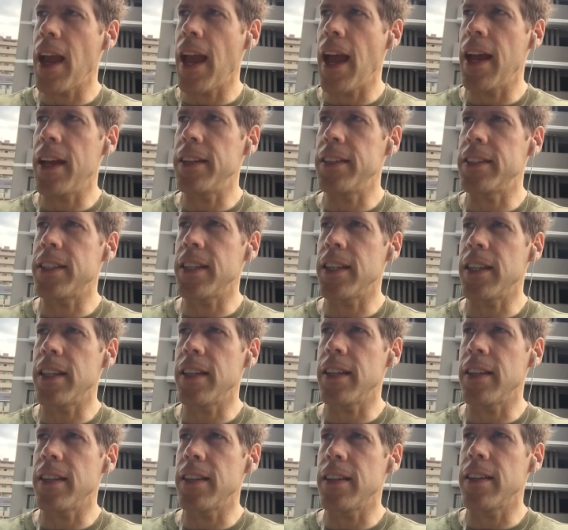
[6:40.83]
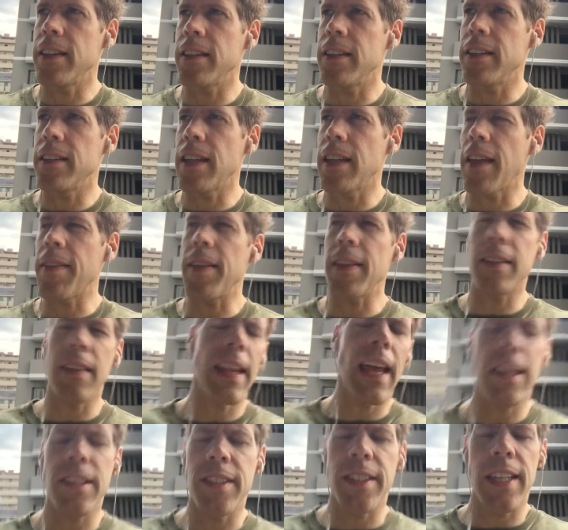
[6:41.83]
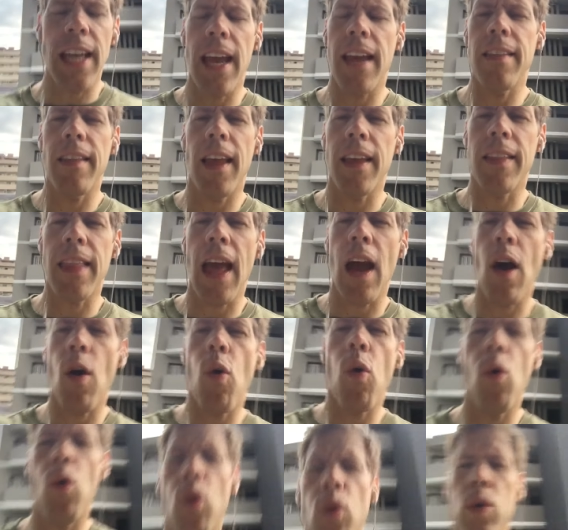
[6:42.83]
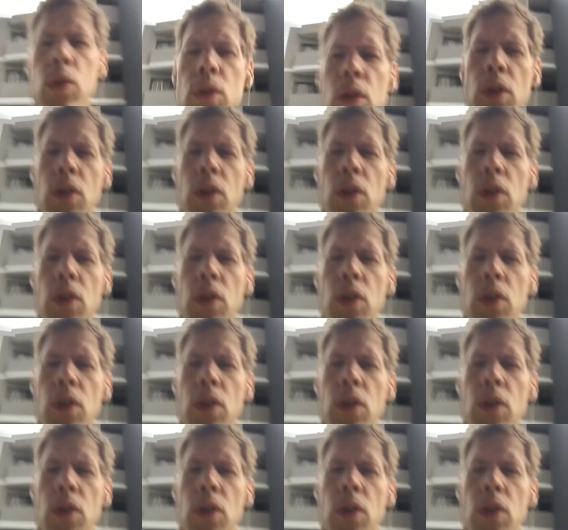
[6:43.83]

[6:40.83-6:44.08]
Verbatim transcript: And uh, I think the next day, like that whole